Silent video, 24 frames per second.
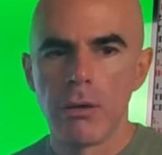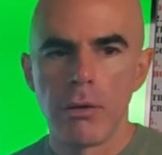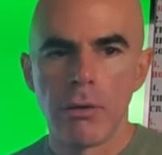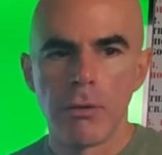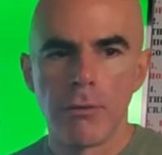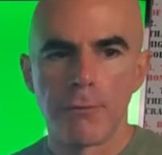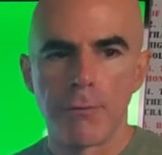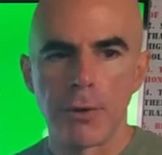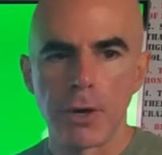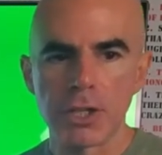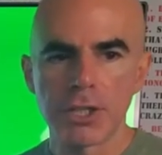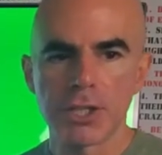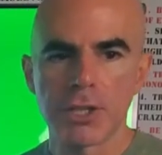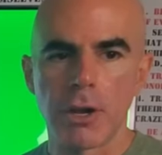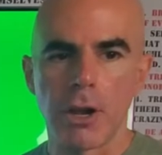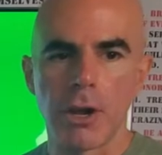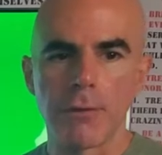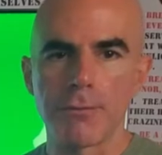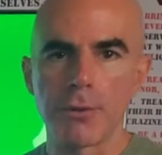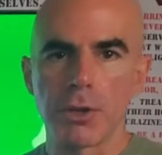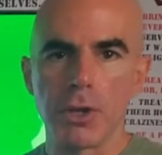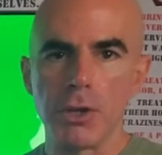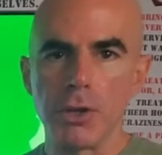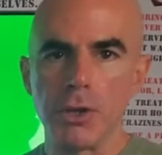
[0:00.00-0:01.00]
first
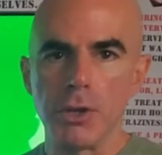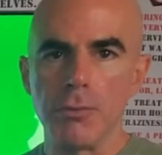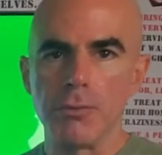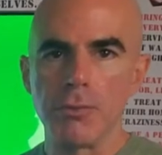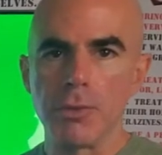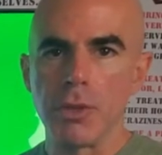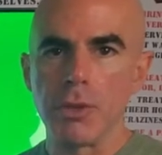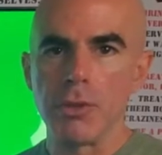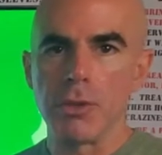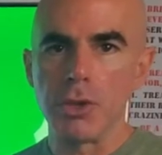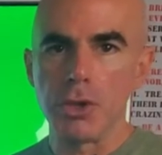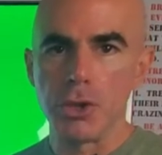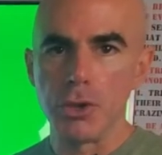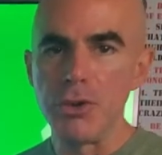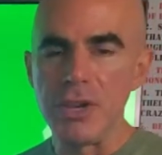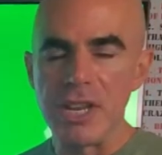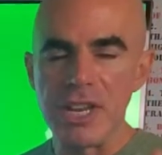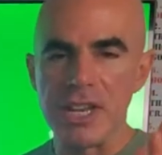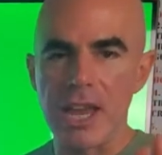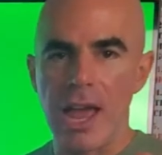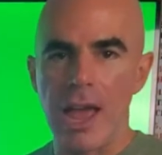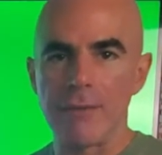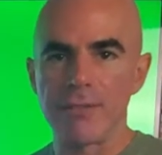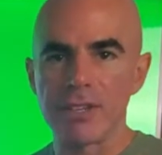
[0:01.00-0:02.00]
off, you
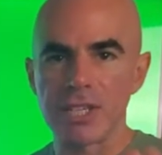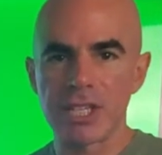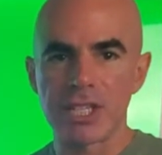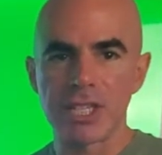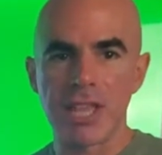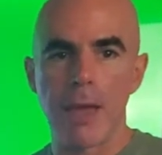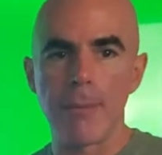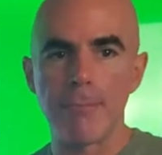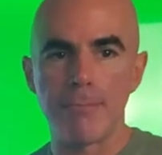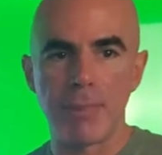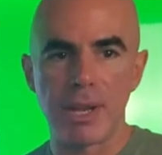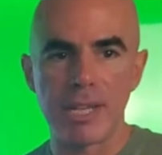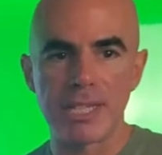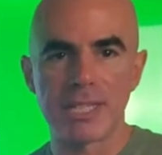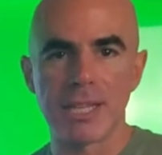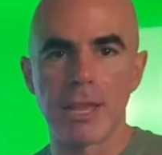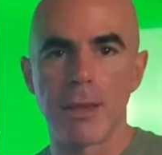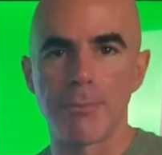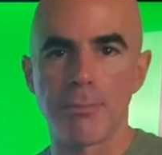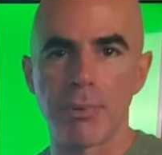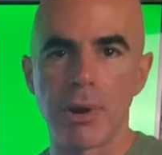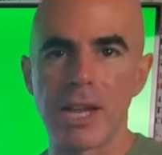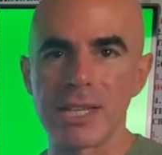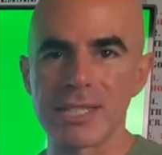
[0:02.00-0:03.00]
need to have a step by
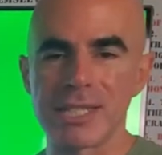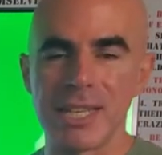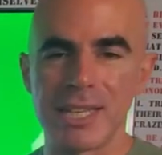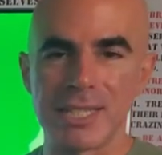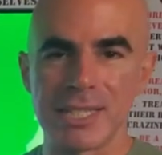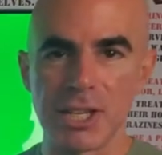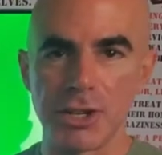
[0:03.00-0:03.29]
step process.